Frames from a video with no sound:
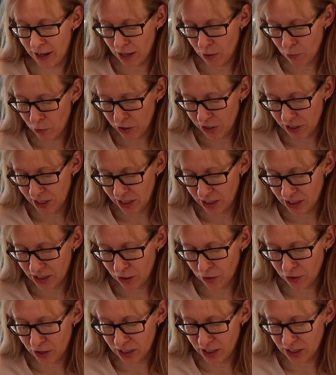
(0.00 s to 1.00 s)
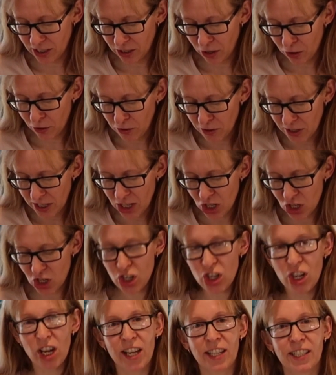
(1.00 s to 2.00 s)
You want it so that it's only
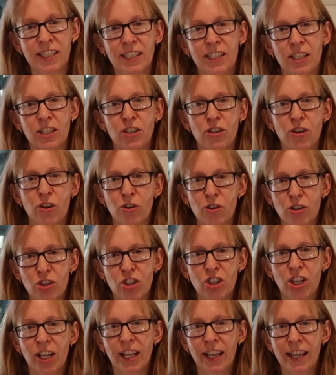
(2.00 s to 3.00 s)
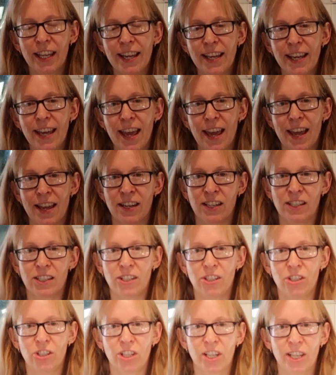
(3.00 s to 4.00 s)
just not jiggling and
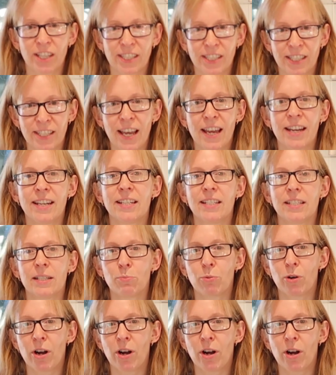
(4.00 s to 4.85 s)
it's just starting to